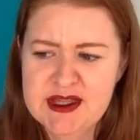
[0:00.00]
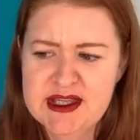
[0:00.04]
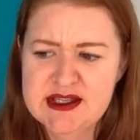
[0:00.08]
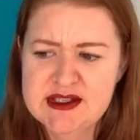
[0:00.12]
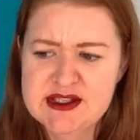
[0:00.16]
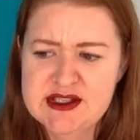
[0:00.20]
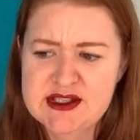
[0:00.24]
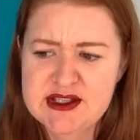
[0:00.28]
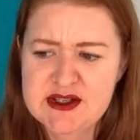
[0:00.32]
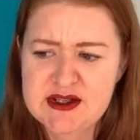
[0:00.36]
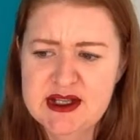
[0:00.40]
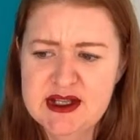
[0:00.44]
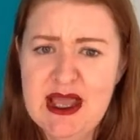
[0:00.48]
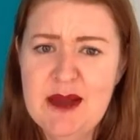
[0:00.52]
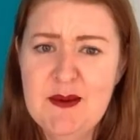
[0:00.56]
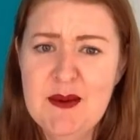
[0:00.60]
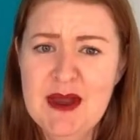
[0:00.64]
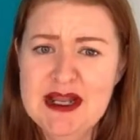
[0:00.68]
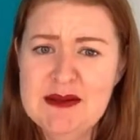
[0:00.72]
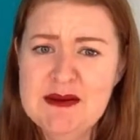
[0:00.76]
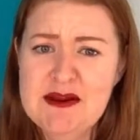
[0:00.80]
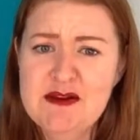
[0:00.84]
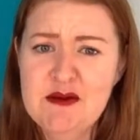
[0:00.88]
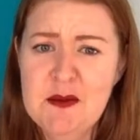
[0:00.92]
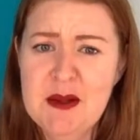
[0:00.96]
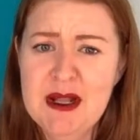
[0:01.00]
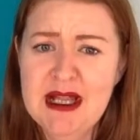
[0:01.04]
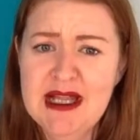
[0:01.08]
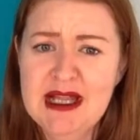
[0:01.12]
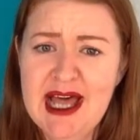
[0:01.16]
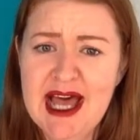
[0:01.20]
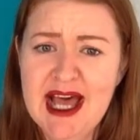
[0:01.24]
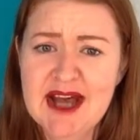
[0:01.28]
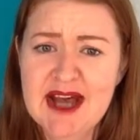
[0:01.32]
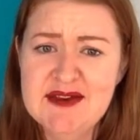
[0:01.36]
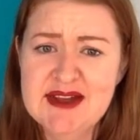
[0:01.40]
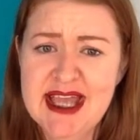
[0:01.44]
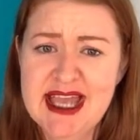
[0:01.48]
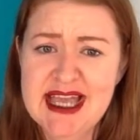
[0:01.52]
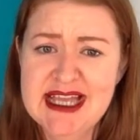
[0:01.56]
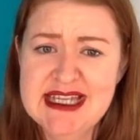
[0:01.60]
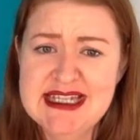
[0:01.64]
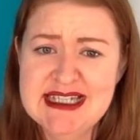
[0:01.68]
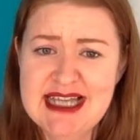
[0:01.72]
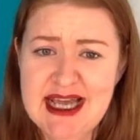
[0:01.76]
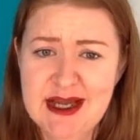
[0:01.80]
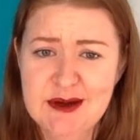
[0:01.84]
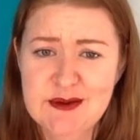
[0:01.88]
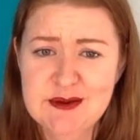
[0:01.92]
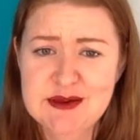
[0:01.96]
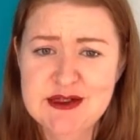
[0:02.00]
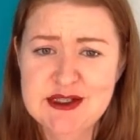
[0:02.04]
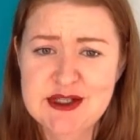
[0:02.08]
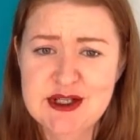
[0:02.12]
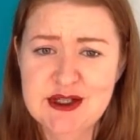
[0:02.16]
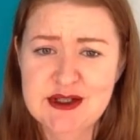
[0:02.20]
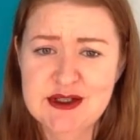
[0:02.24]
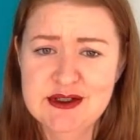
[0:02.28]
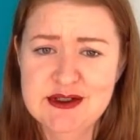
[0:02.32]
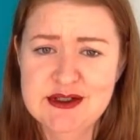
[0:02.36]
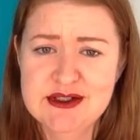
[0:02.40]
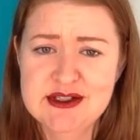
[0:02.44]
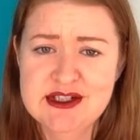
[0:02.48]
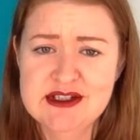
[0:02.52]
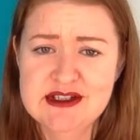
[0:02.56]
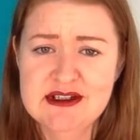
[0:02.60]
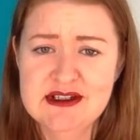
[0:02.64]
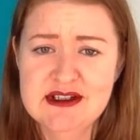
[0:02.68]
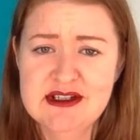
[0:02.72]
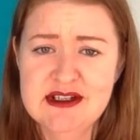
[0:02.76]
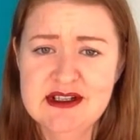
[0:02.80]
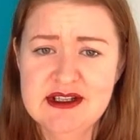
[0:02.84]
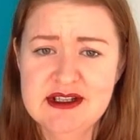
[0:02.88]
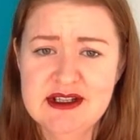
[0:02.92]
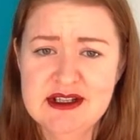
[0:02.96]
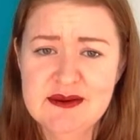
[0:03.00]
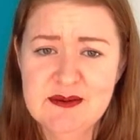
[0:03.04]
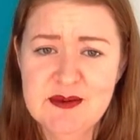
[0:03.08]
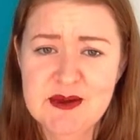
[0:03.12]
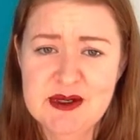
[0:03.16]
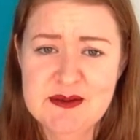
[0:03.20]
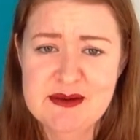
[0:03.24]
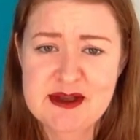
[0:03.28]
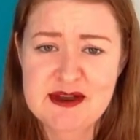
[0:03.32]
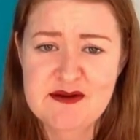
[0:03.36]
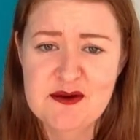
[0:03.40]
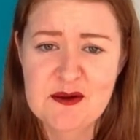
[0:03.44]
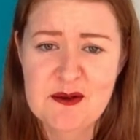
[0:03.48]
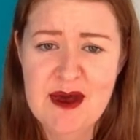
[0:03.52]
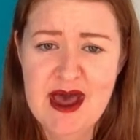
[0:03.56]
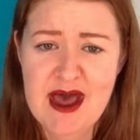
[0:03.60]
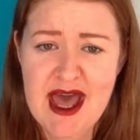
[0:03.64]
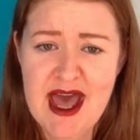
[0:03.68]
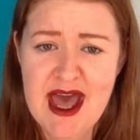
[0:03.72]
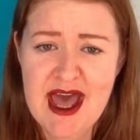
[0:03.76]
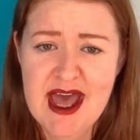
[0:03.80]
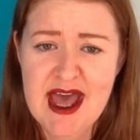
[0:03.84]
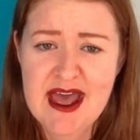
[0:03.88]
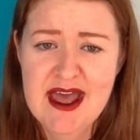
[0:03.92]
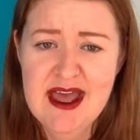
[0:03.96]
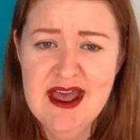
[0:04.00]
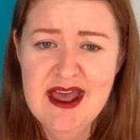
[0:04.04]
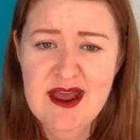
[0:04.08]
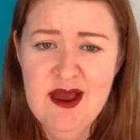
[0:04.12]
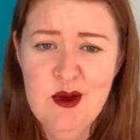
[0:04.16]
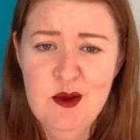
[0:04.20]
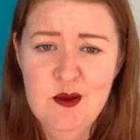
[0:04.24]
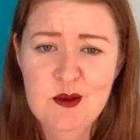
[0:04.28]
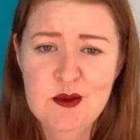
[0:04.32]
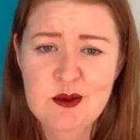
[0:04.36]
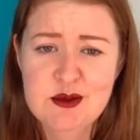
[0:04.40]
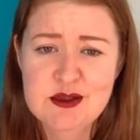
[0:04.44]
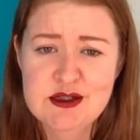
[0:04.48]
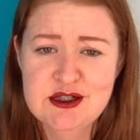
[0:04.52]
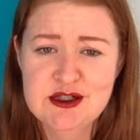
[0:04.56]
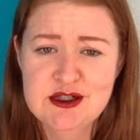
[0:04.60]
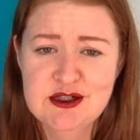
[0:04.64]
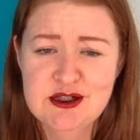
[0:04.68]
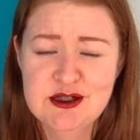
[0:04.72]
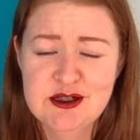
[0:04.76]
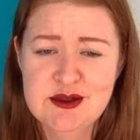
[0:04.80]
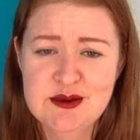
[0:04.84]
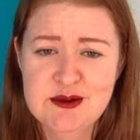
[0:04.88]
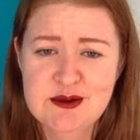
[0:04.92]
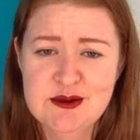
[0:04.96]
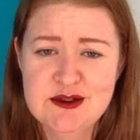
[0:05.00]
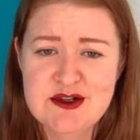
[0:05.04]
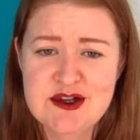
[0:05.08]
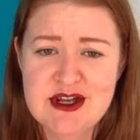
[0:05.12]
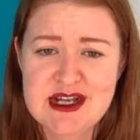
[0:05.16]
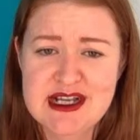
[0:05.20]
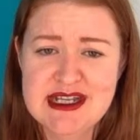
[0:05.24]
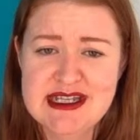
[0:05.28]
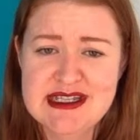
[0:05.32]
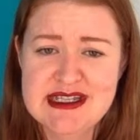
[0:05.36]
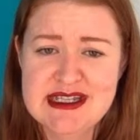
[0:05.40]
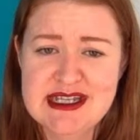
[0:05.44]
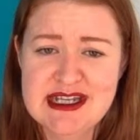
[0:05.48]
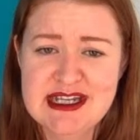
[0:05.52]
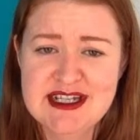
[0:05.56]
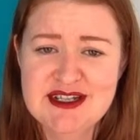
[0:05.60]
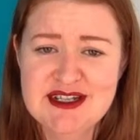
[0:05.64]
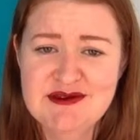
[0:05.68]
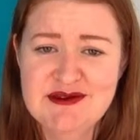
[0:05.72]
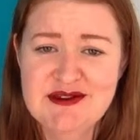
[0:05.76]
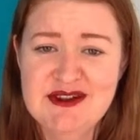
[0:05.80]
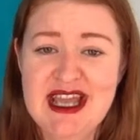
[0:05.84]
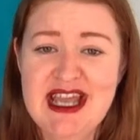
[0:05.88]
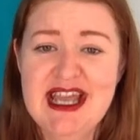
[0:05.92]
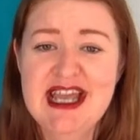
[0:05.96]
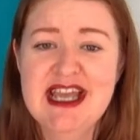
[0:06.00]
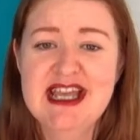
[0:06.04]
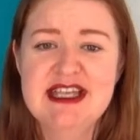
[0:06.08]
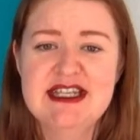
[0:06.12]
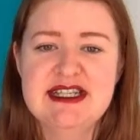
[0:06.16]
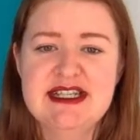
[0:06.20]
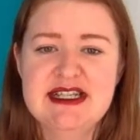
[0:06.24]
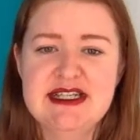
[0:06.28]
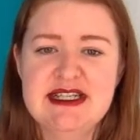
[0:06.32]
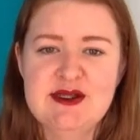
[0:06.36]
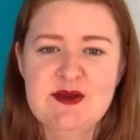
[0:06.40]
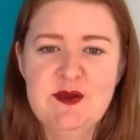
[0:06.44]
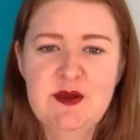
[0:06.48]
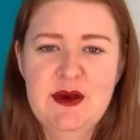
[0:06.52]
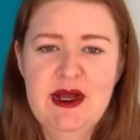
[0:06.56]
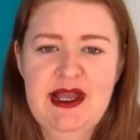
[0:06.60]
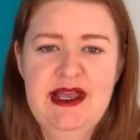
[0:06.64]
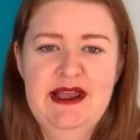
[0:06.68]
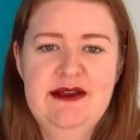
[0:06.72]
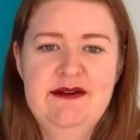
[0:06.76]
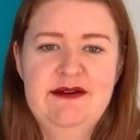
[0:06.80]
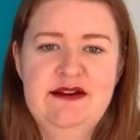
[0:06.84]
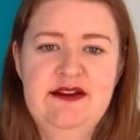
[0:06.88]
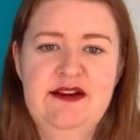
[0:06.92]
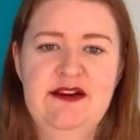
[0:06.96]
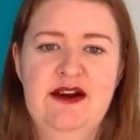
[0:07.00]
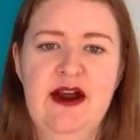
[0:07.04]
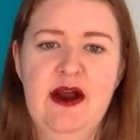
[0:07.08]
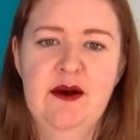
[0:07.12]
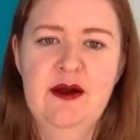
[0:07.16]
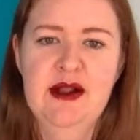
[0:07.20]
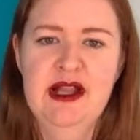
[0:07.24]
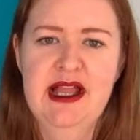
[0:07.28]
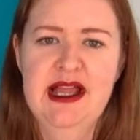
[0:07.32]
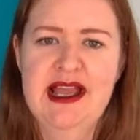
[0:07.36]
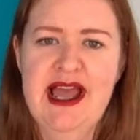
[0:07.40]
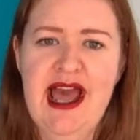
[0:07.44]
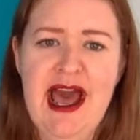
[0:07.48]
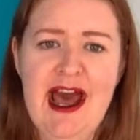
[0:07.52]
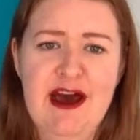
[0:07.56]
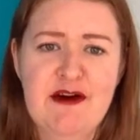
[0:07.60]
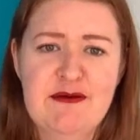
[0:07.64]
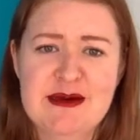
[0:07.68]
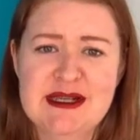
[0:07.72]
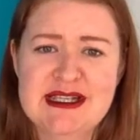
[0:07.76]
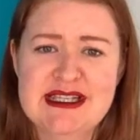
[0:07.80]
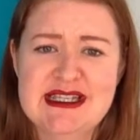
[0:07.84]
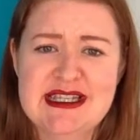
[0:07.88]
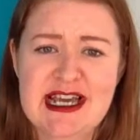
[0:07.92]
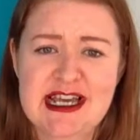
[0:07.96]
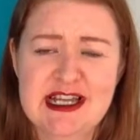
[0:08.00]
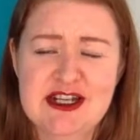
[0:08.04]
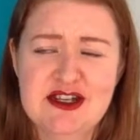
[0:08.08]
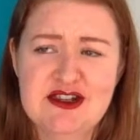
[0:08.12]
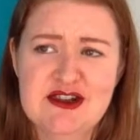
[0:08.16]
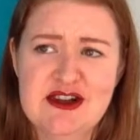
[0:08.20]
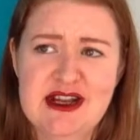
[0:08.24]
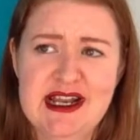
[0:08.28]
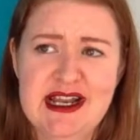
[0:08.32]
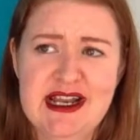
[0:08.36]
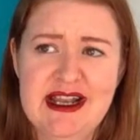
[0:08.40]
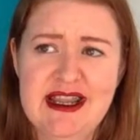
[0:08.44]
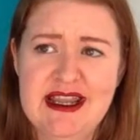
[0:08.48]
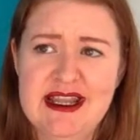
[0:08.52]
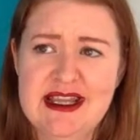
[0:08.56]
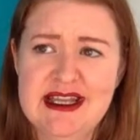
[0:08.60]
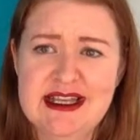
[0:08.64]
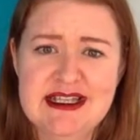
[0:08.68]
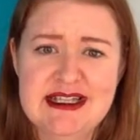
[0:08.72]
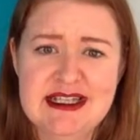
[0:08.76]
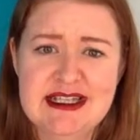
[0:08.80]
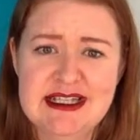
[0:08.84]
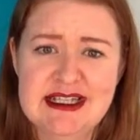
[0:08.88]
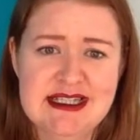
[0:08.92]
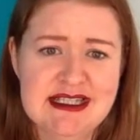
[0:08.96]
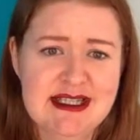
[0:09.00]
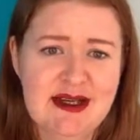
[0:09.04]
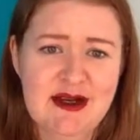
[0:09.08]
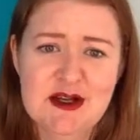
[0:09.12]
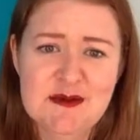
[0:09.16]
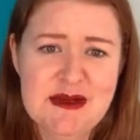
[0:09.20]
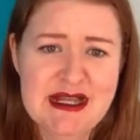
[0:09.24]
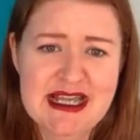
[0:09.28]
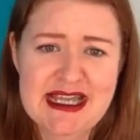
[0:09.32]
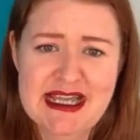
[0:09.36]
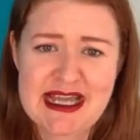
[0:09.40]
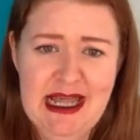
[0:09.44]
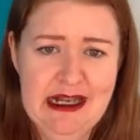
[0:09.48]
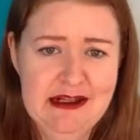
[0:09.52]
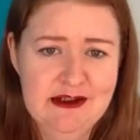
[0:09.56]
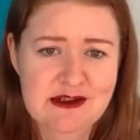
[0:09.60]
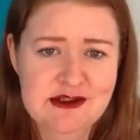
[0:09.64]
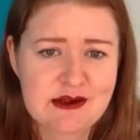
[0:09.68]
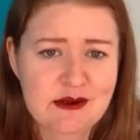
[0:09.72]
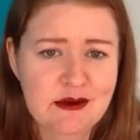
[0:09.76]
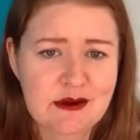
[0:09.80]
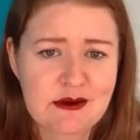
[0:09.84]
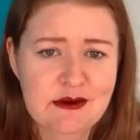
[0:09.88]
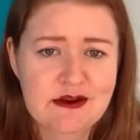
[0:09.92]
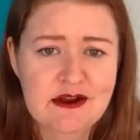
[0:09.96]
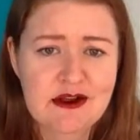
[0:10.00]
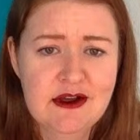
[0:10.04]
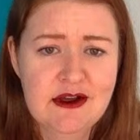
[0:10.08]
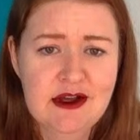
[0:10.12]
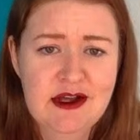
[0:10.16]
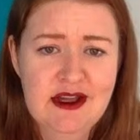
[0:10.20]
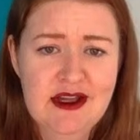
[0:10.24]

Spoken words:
So yeah, we had a bit of a palaver getting down to London. We had a bit of a mare. We were stood on Gould train station for ages waiting for our like 9:30 train that it turns out had been cancelled,